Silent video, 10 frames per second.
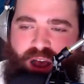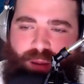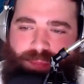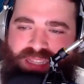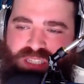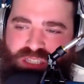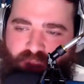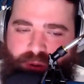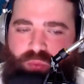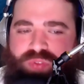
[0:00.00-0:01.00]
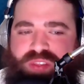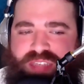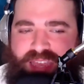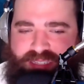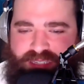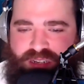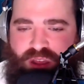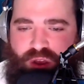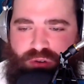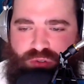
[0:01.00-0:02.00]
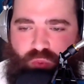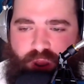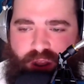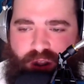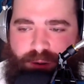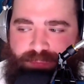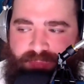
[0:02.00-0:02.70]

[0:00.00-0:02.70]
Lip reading: being stubborn with his X's and O's where